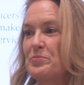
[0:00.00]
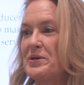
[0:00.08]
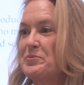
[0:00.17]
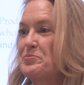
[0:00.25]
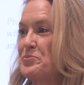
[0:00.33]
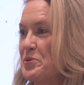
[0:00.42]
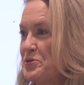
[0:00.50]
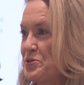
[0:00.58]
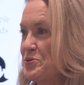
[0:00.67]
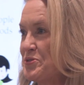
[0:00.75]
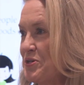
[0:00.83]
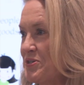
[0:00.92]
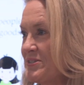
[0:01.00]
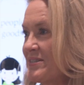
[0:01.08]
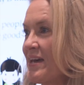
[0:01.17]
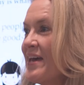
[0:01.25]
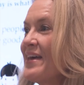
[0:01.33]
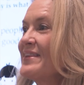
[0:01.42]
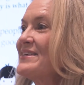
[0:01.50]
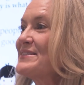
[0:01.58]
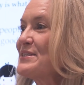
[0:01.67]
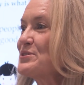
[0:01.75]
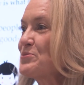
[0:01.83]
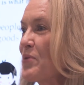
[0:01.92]
be producers. This
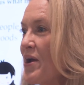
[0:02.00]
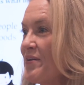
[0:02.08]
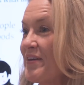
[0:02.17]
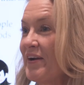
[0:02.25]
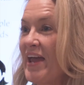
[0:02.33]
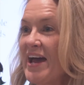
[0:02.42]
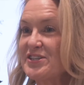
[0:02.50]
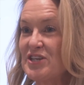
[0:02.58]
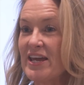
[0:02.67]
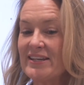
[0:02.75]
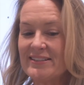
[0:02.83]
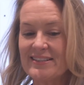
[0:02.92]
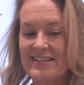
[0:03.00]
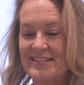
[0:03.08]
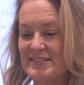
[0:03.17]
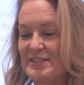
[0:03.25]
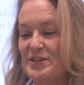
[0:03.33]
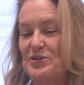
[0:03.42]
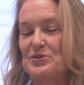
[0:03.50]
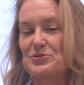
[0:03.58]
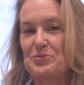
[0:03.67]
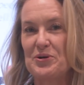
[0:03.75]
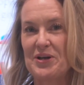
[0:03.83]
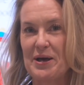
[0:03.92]
is where their cash handling skills
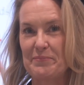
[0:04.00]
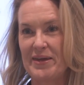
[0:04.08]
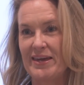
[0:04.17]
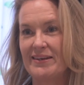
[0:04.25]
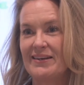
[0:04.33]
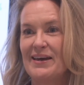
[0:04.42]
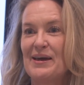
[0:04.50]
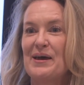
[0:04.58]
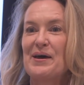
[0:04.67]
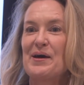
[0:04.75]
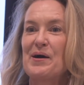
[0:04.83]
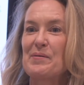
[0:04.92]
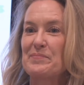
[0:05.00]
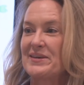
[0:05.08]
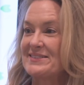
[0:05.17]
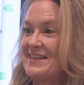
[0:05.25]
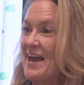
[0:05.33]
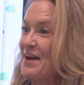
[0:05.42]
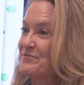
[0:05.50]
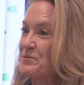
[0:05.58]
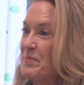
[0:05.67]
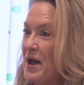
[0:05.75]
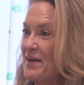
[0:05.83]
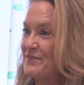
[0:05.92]
will come in, because they have to
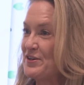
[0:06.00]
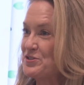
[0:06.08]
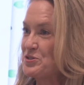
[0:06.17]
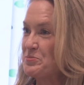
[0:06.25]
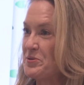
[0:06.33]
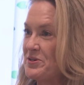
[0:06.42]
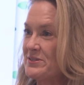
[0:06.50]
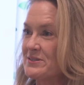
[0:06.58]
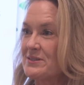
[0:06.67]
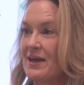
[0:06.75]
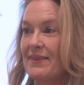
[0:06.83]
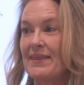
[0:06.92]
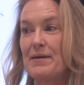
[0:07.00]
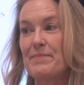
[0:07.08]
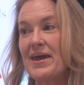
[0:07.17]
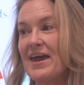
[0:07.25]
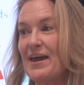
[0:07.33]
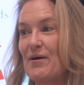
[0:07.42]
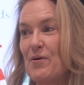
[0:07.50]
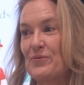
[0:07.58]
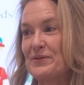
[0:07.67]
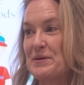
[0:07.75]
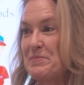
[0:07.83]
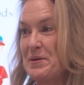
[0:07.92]
buy vegetables and they may
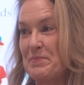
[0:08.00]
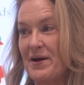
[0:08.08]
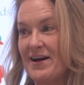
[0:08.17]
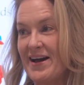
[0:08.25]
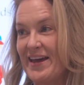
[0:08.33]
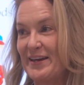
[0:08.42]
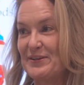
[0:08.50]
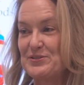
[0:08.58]
only be buying